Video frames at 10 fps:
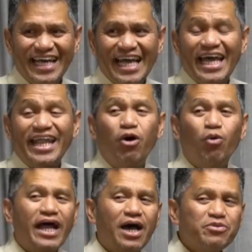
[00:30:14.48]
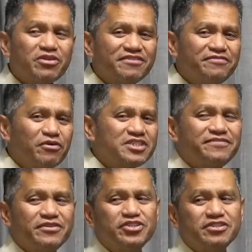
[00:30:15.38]
Now, what happened to the foolish
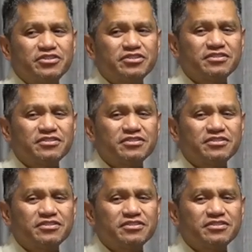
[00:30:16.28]
virgins?